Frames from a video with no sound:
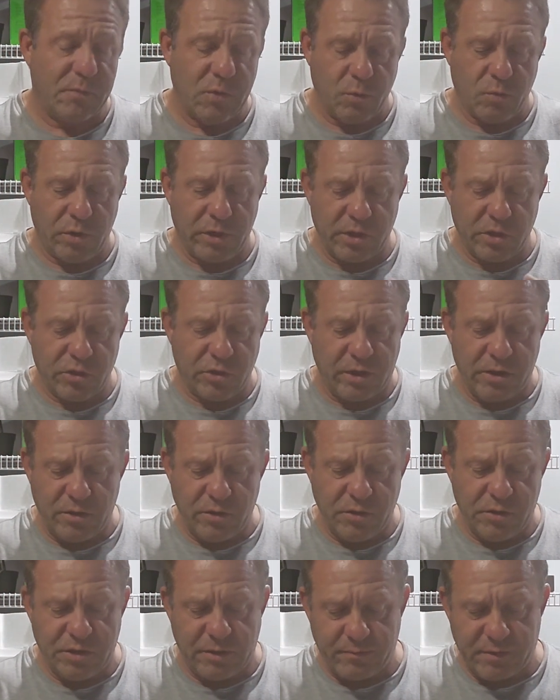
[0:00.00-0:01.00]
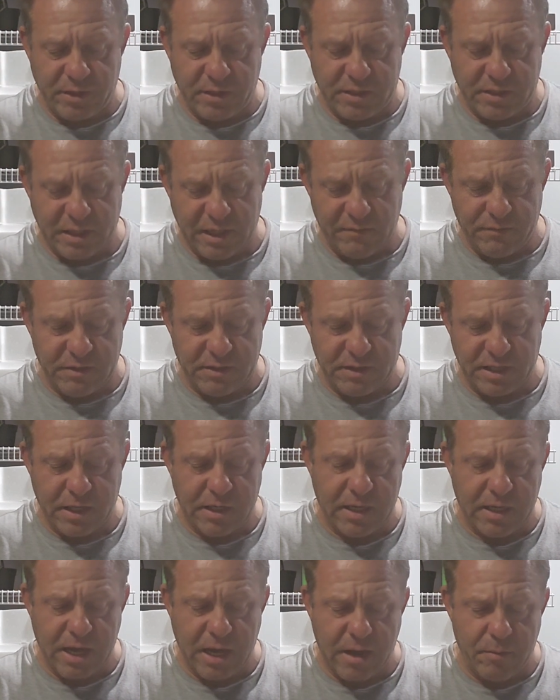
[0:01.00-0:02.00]
We're going to try to do something to save this
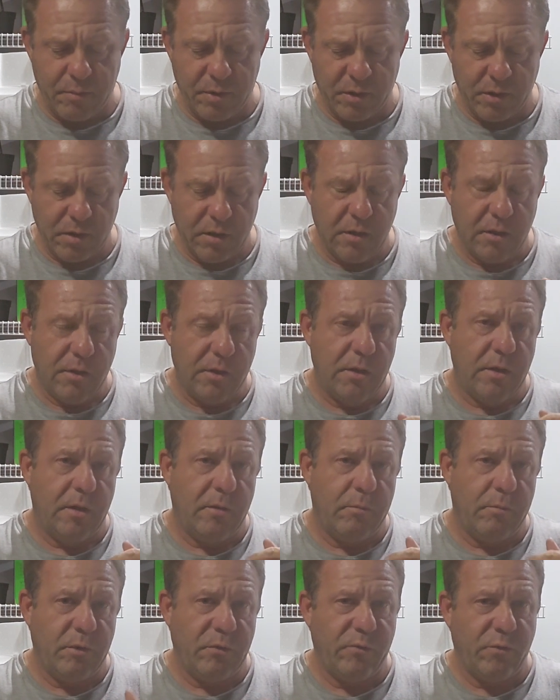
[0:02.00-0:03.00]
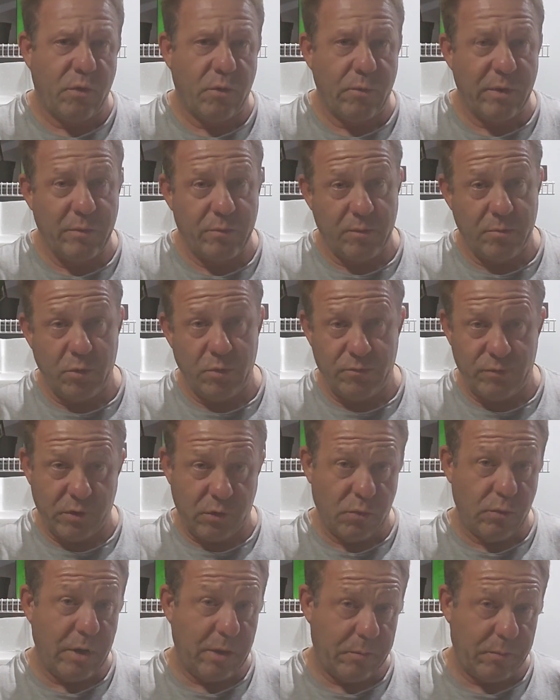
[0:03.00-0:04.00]
end cap before we remove the
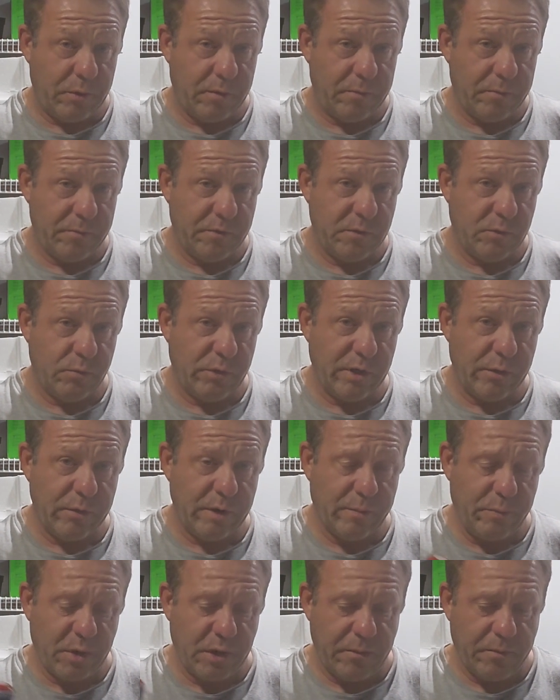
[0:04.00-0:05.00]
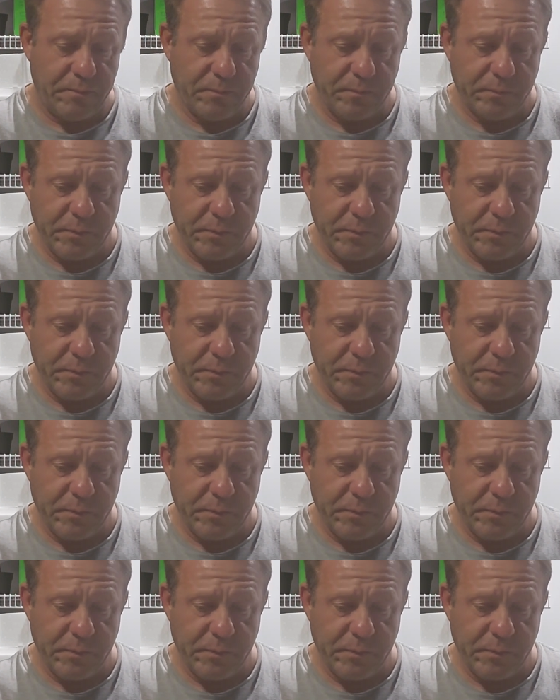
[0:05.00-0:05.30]
grip, to re-grip it.